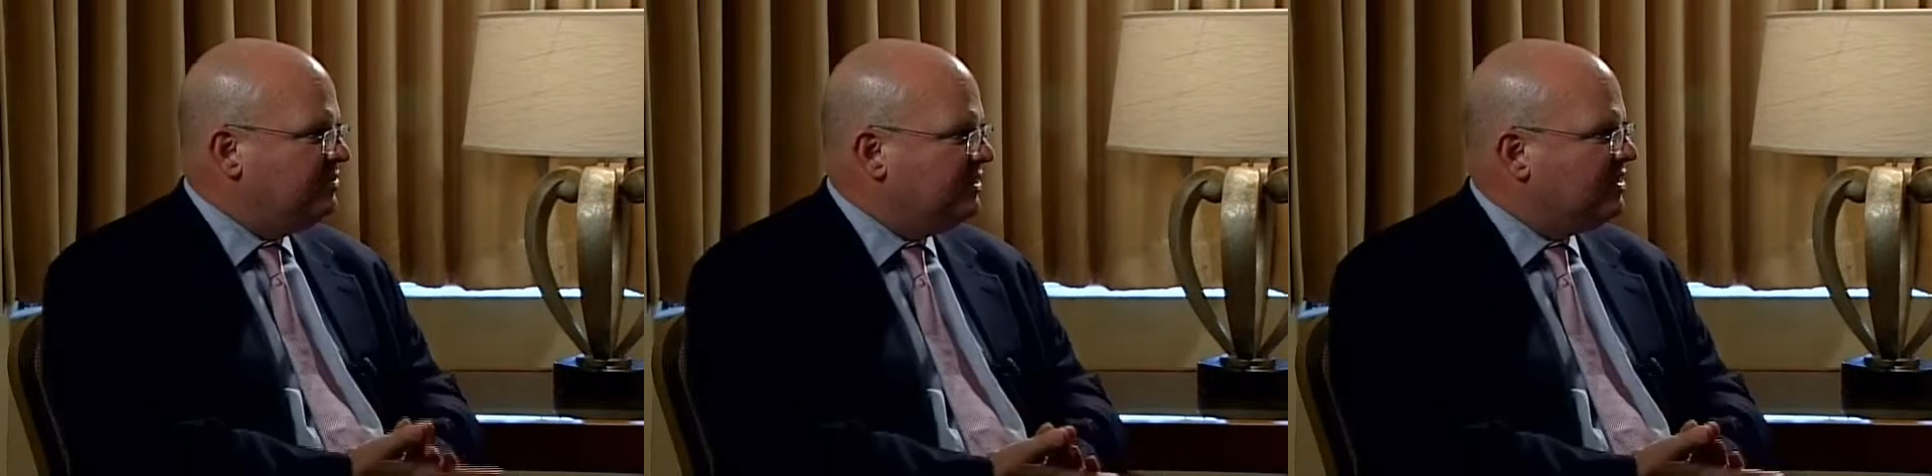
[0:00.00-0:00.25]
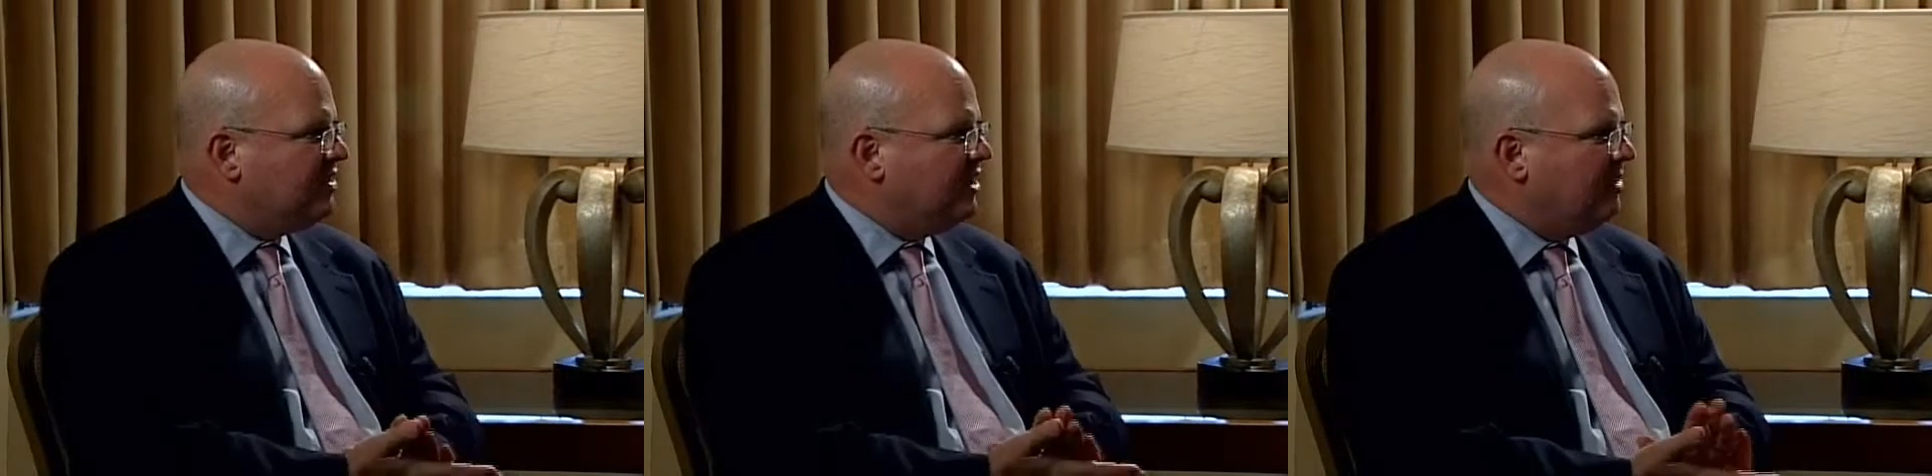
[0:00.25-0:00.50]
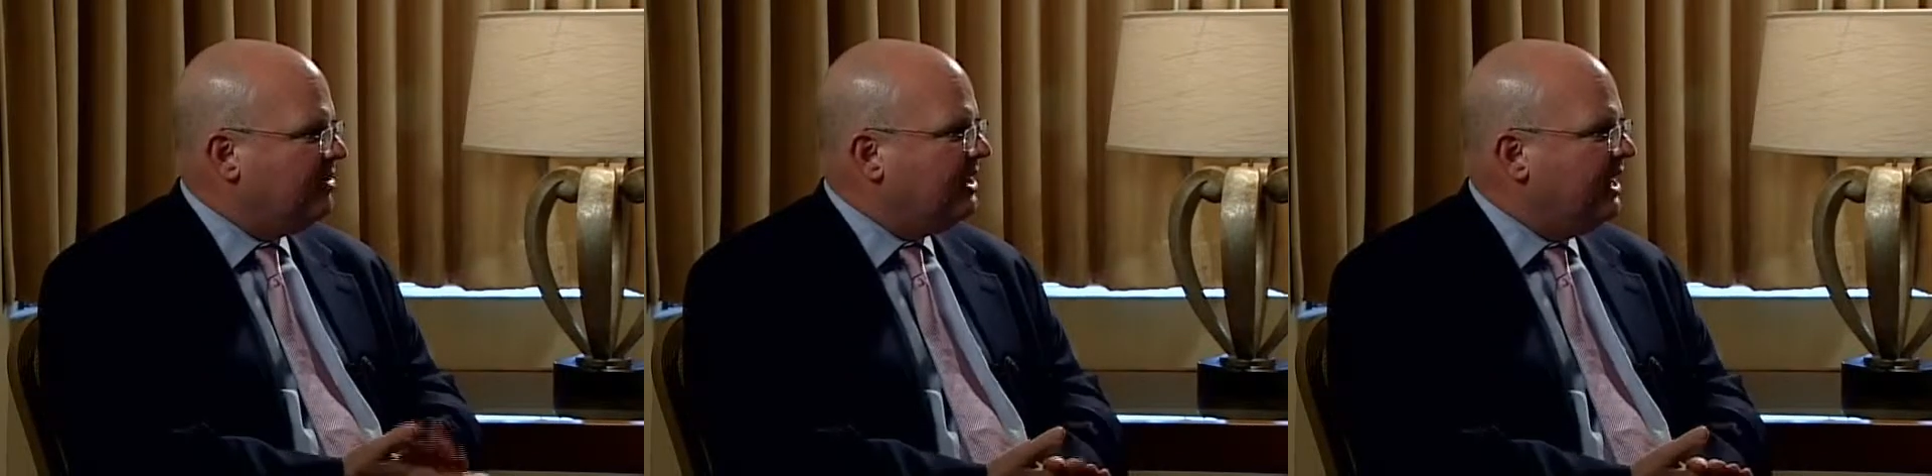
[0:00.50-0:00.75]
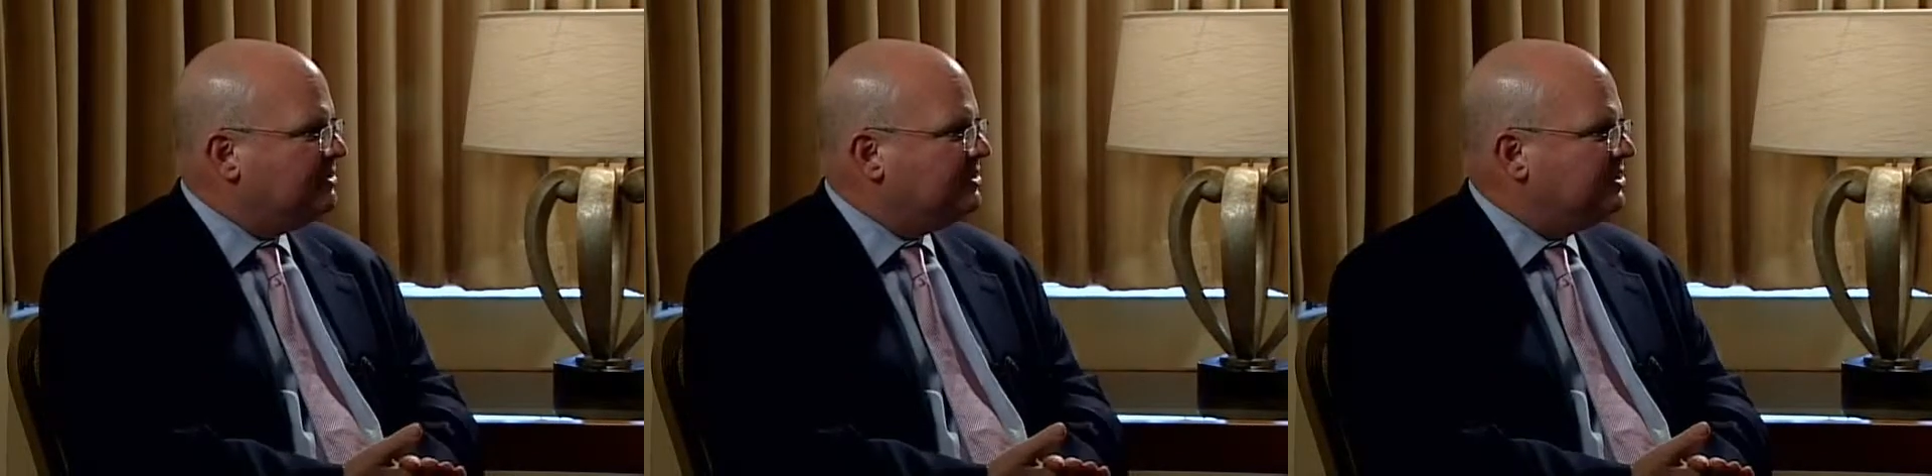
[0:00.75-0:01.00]
with carbon
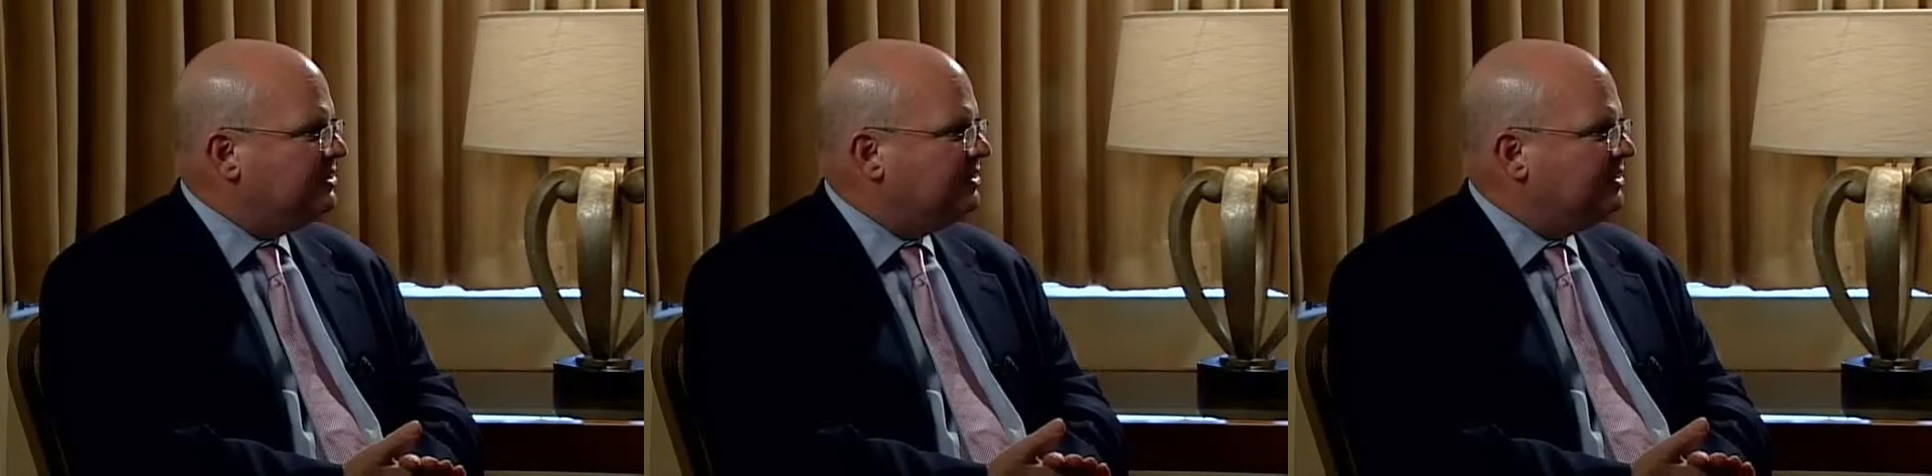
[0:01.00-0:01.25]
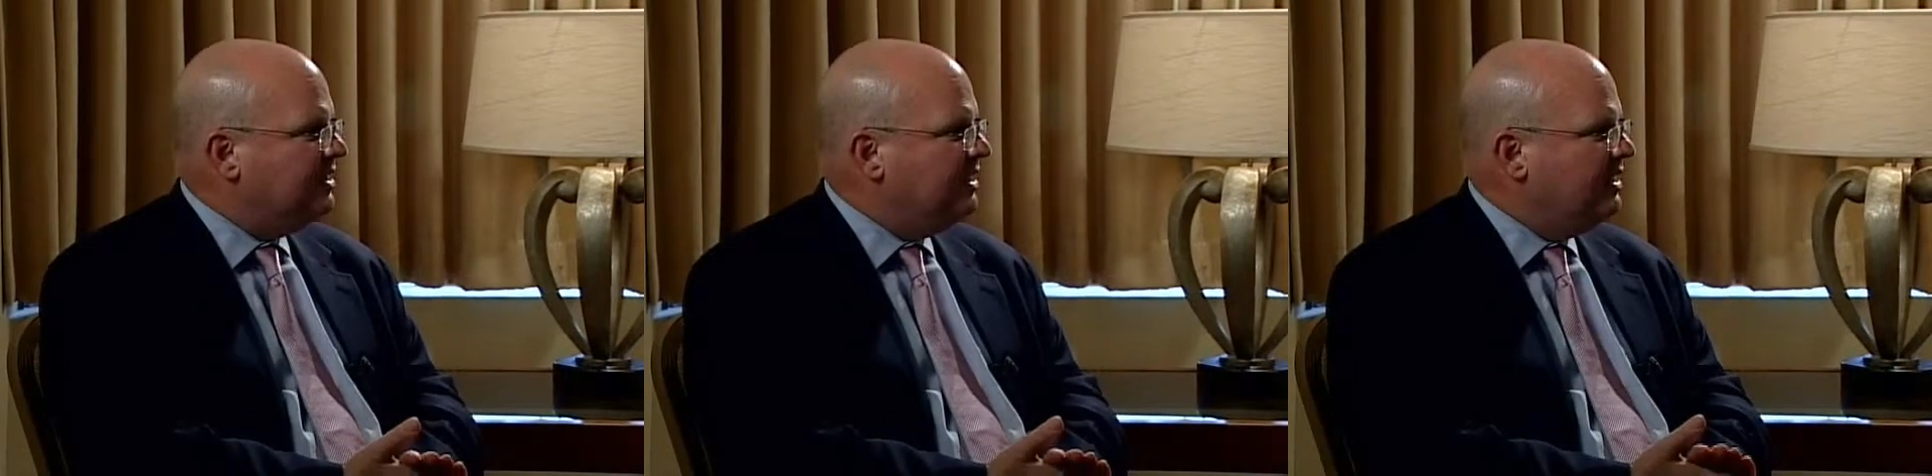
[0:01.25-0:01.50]
capture